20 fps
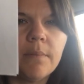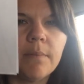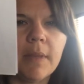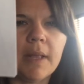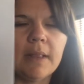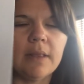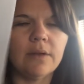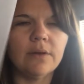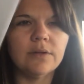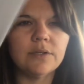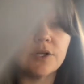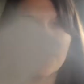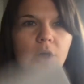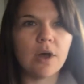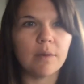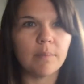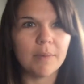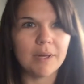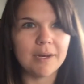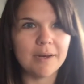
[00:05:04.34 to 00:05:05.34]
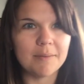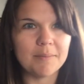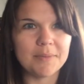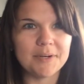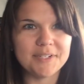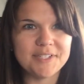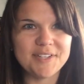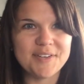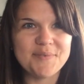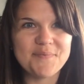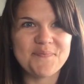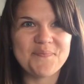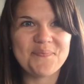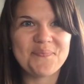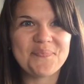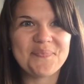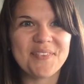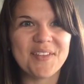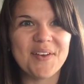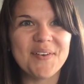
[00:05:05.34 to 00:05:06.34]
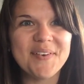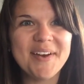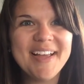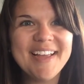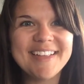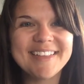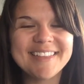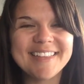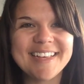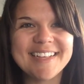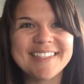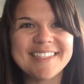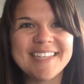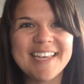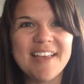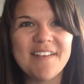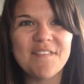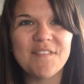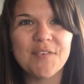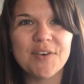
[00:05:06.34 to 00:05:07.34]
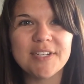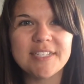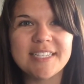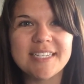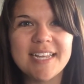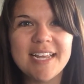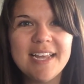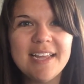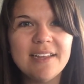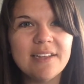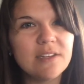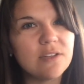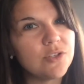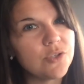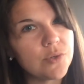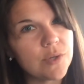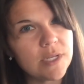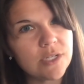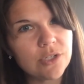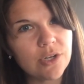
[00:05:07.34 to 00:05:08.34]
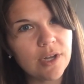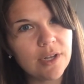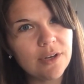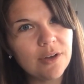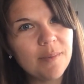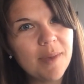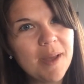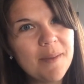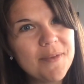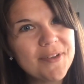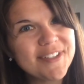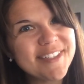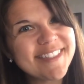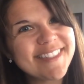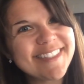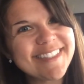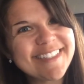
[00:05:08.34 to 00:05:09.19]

my little dog, that number two. All right, that's it for today. Enjoy drawing your mammals.